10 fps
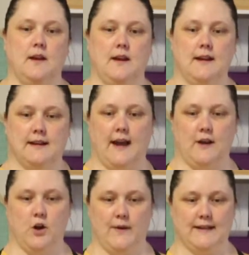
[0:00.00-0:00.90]
I
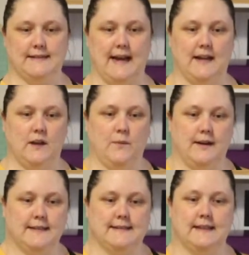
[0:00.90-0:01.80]
know exactly what
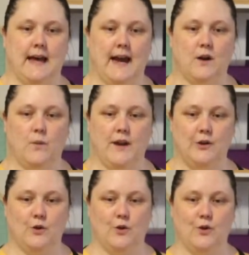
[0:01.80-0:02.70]
it's like when
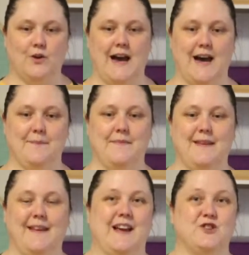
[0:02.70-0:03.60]
you're in
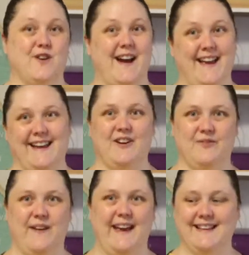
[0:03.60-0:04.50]
that drying out
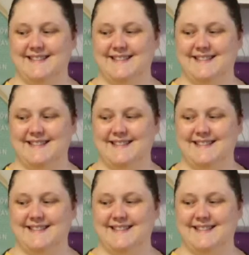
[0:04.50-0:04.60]
phase.